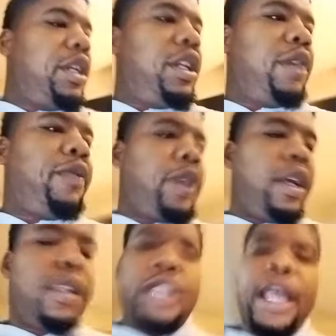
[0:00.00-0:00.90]
a
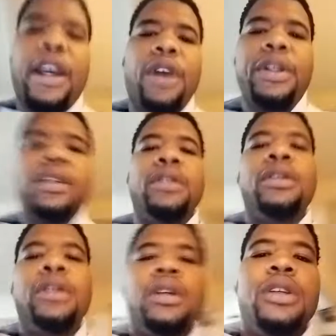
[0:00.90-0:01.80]
different take on it,
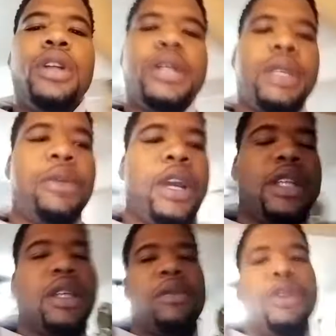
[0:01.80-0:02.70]
what I'm saying, bringing
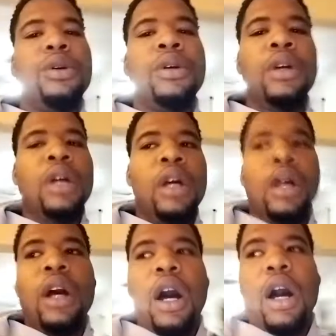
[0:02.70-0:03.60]
something new
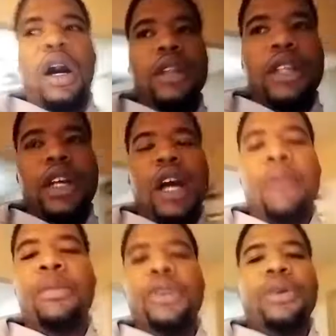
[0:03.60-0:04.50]
to the
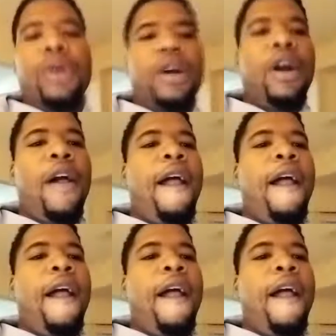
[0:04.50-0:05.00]
comic book world.